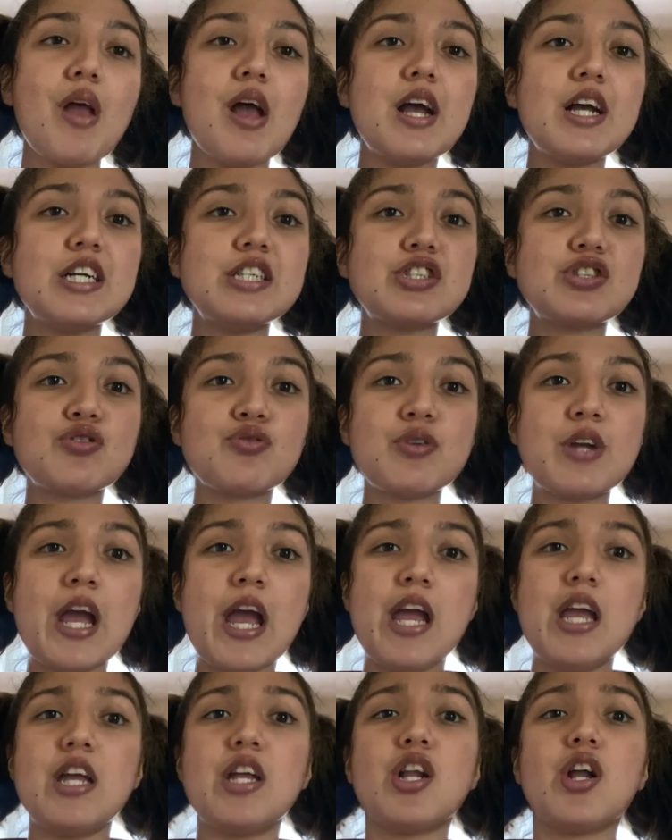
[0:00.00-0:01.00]
is
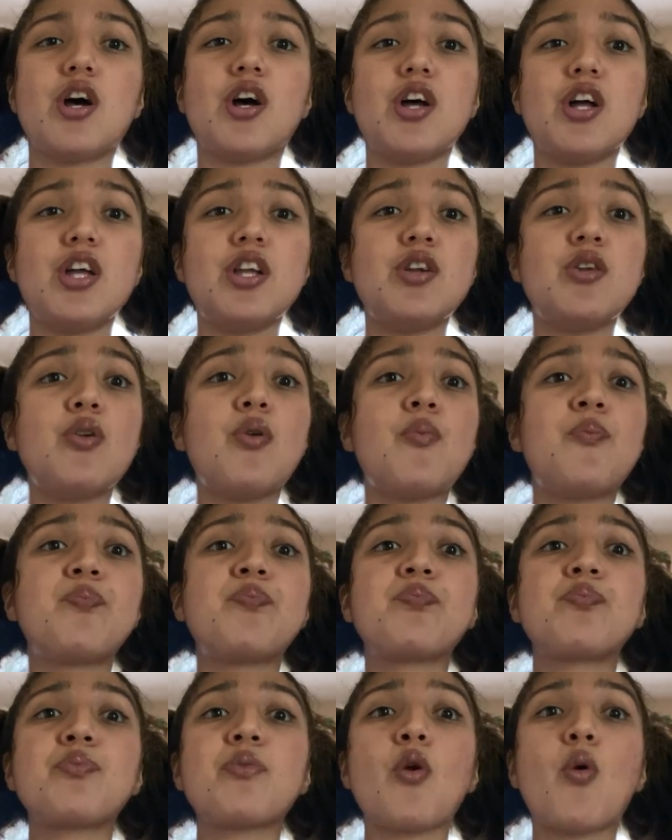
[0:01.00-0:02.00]
creating
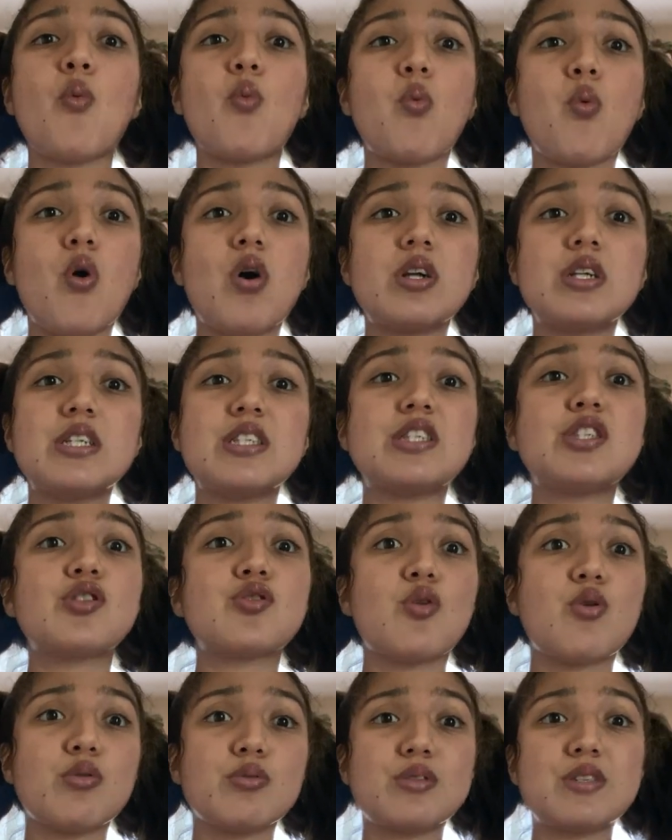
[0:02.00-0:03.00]
unwanted
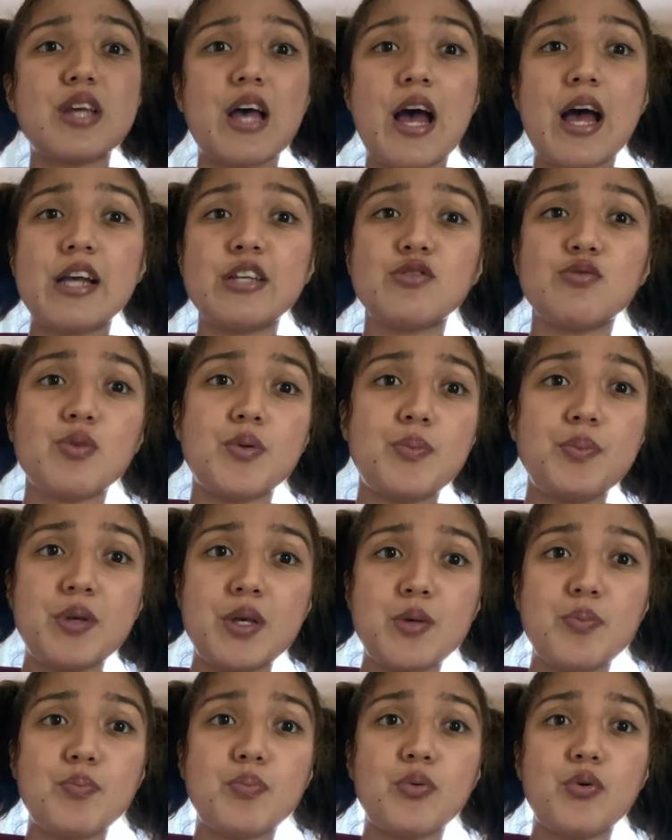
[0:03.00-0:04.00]
soul ties with
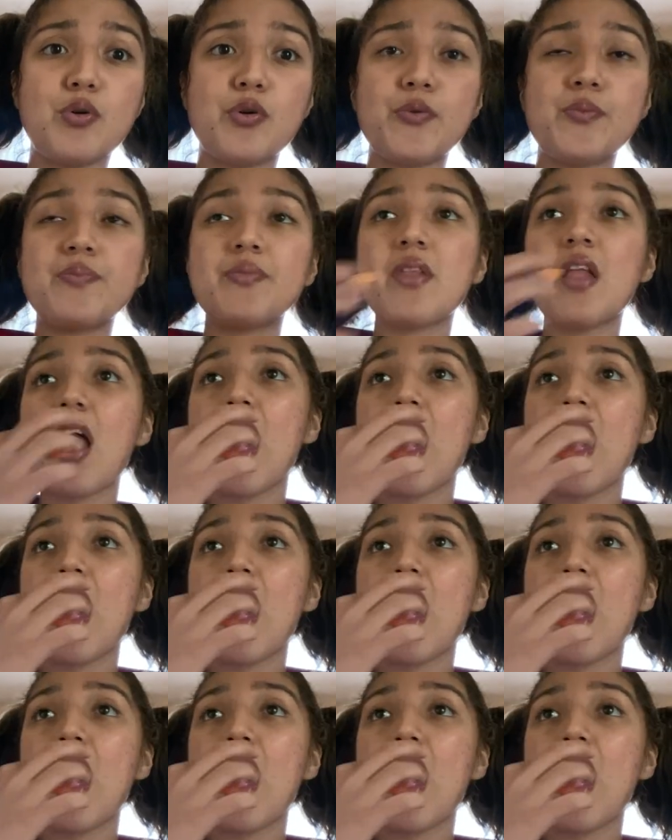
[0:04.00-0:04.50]
people